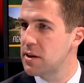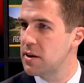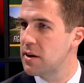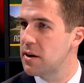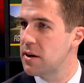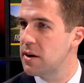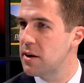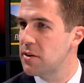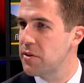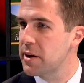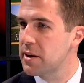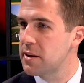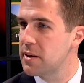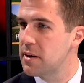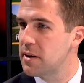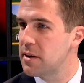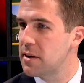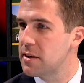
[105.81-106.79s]
uh,
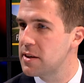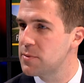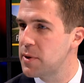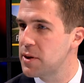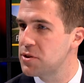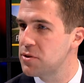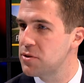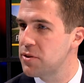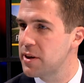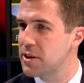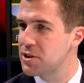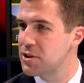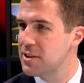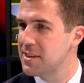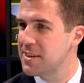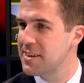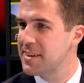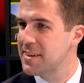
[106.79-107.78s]
elected in a special election?
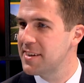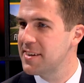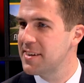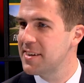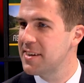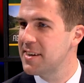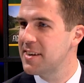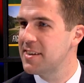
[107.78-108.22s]
I was recently